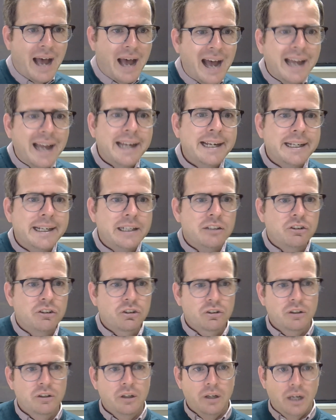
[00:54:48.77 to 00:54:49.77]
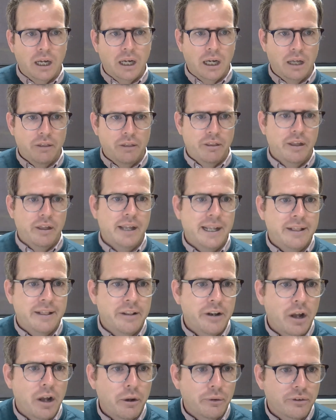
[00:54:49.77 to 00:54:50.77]
age, uh, the, in
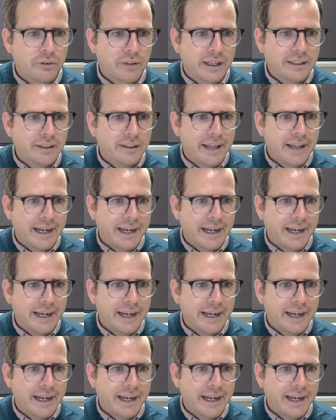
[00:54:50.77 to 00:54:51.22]
the notes, they,